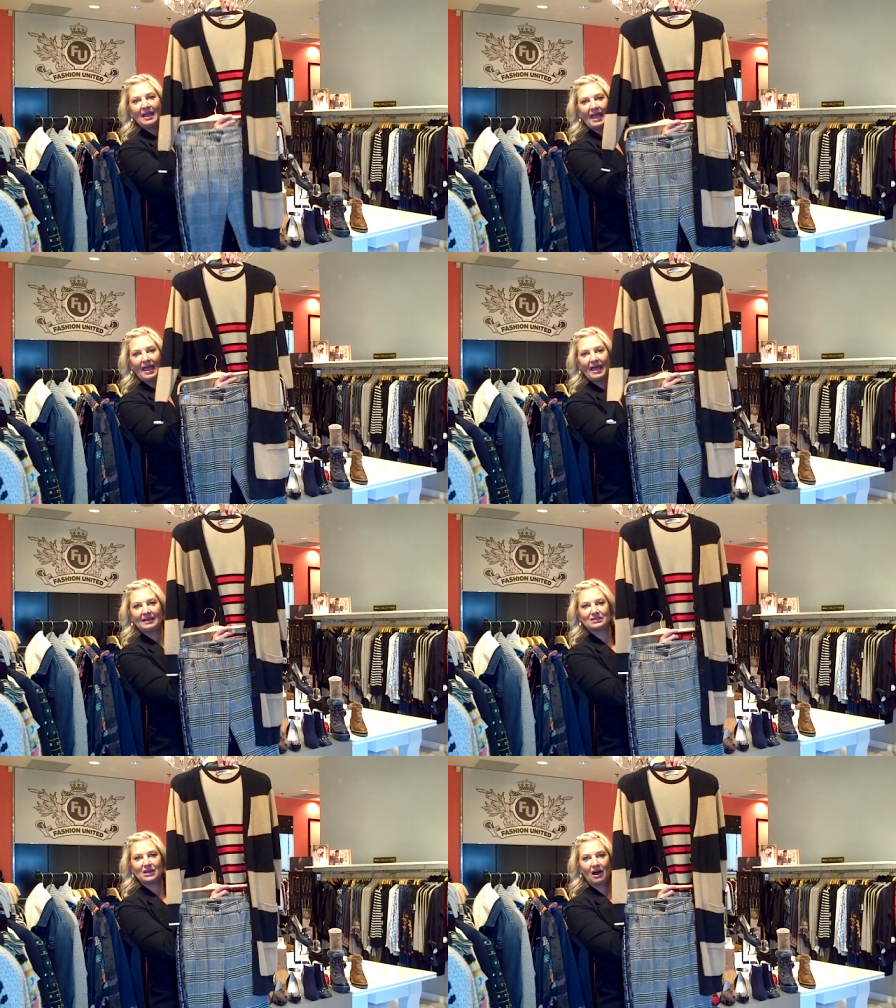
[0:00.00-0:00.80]

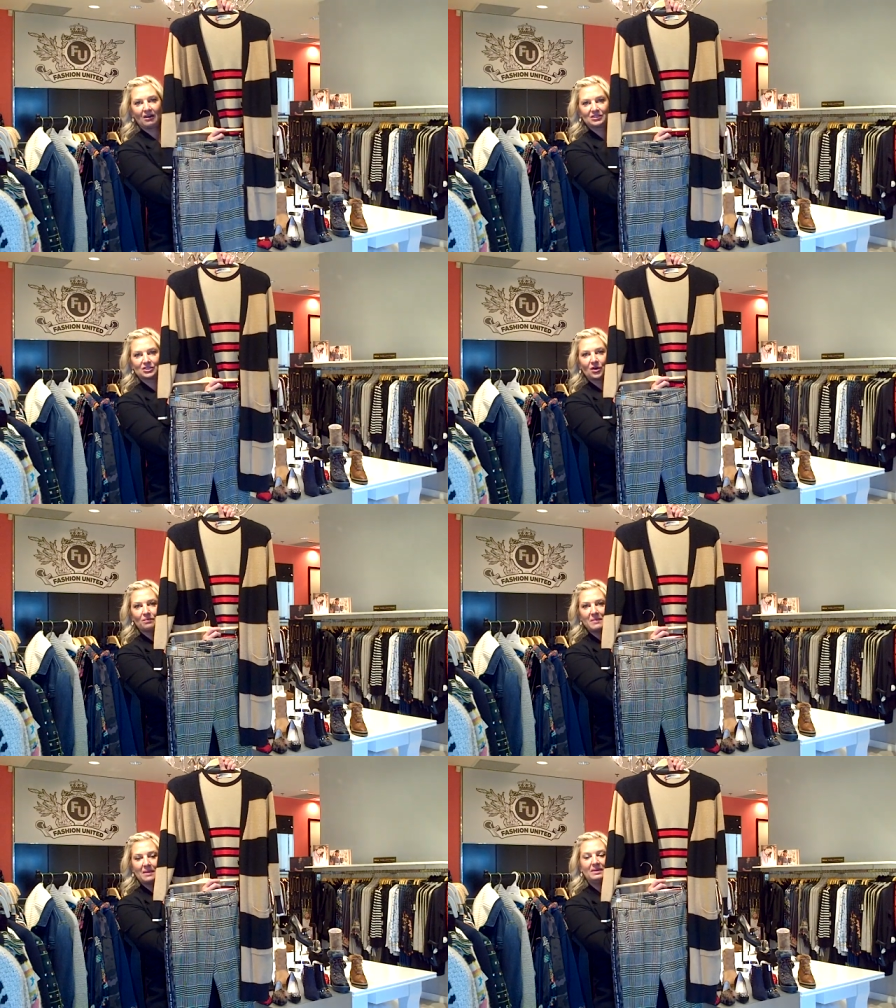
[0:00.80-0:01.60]
and also
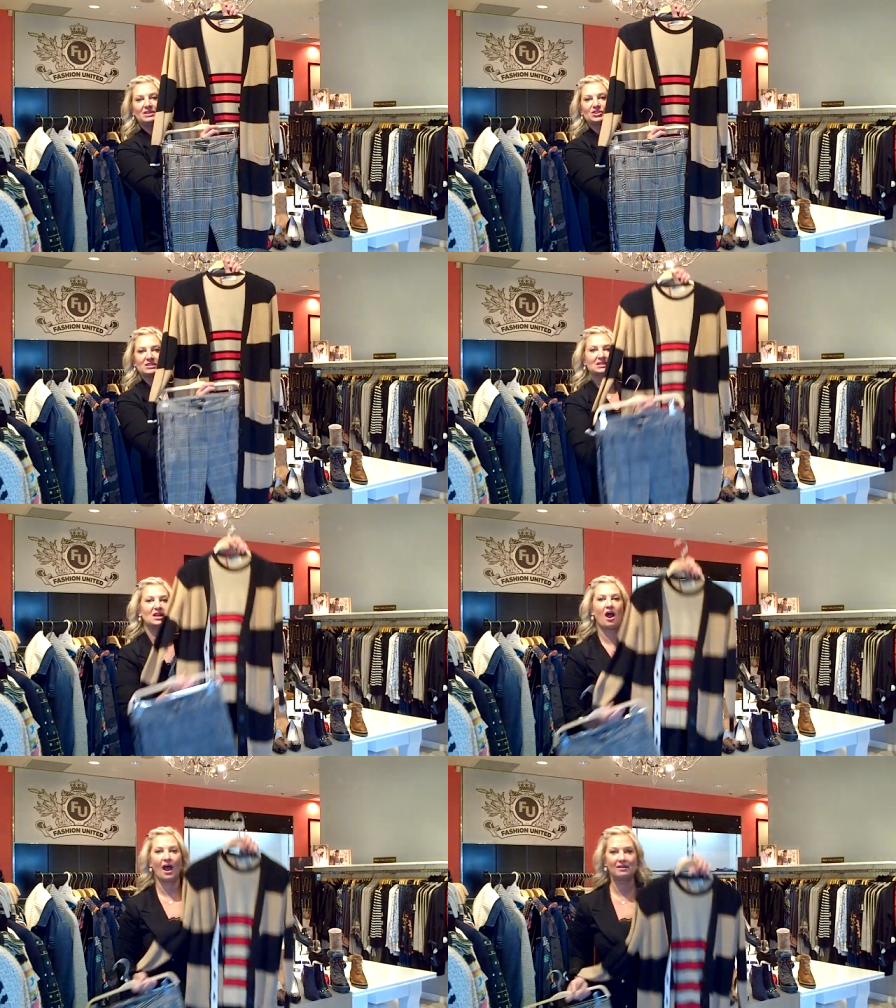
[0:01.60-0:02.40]
maybe just an
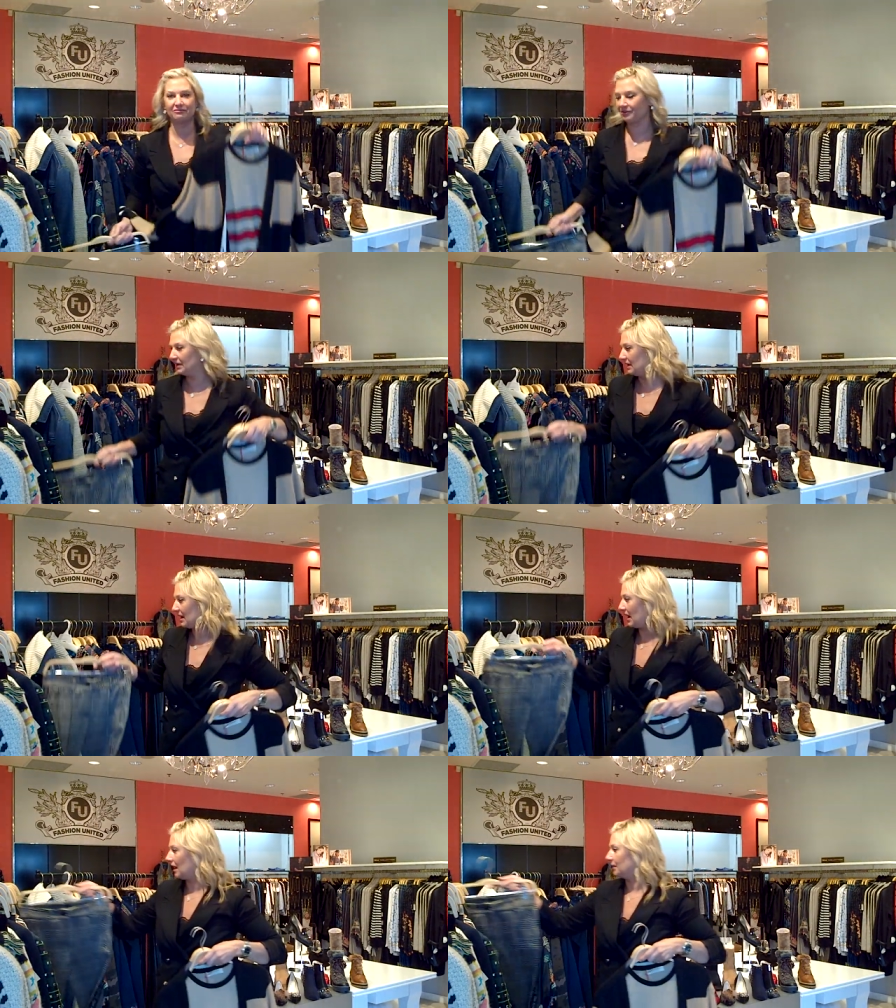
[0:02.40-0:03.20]

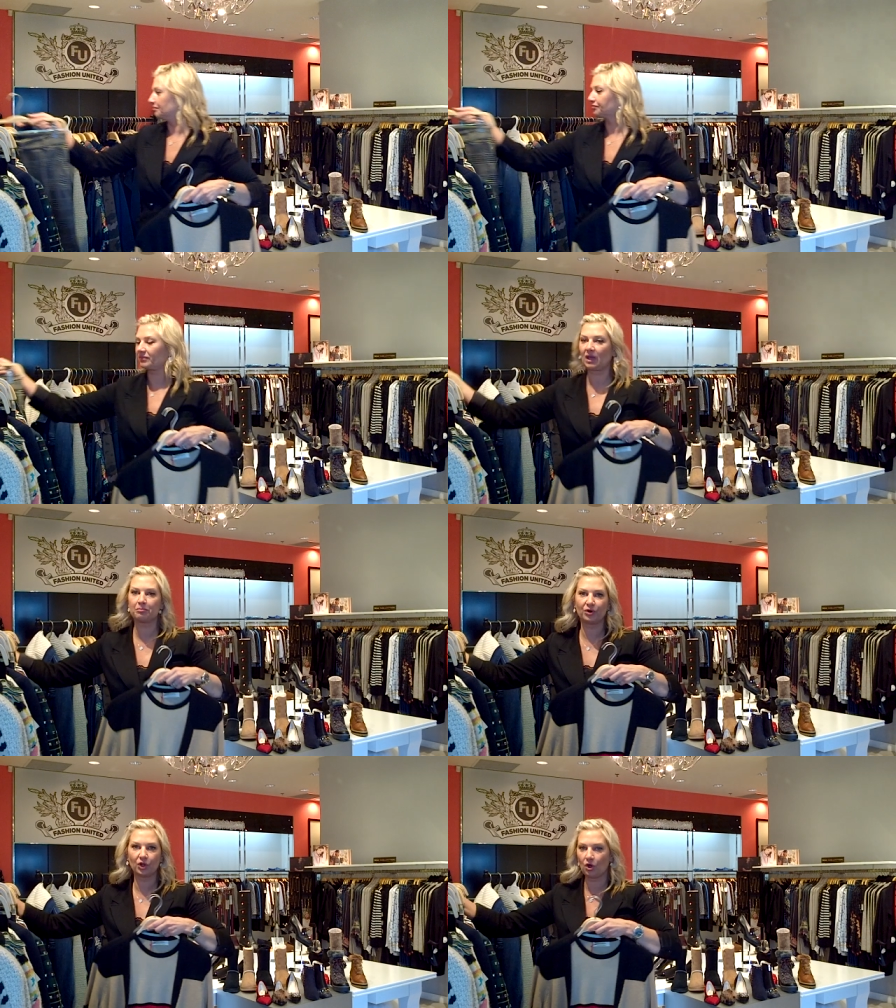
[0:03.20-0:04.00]
ivory um,
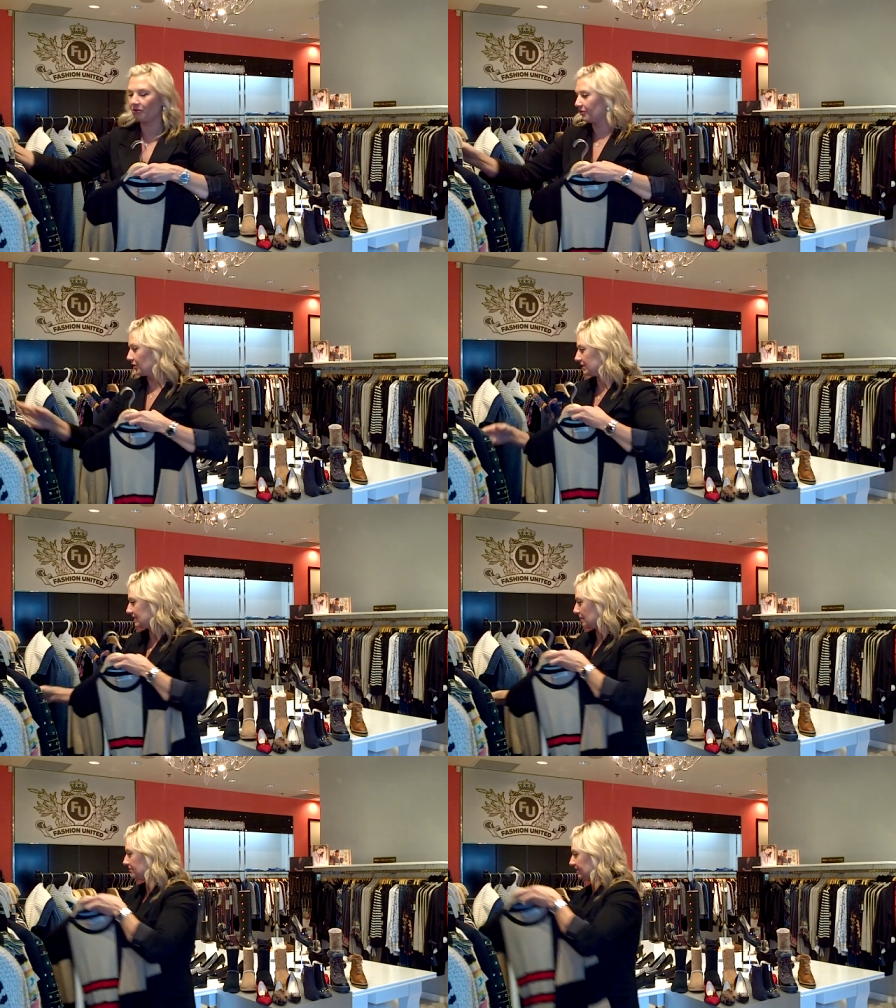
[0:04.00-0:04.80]
pullover or
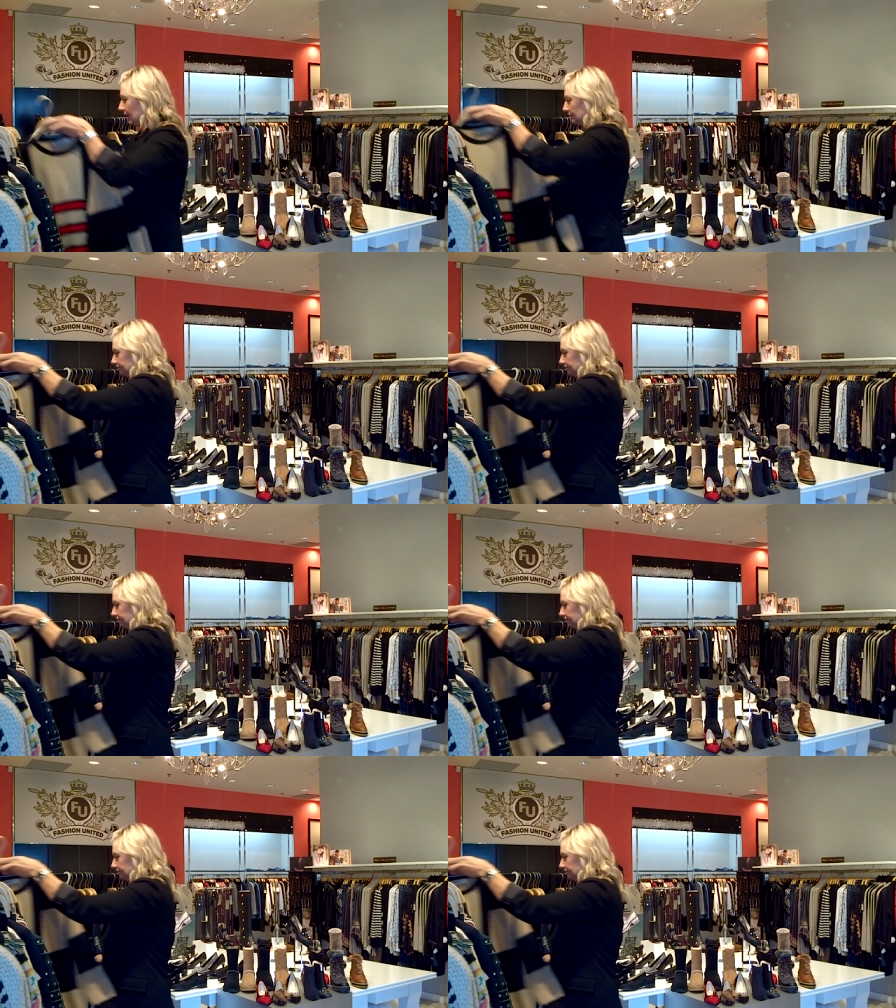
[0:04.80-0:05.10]
something.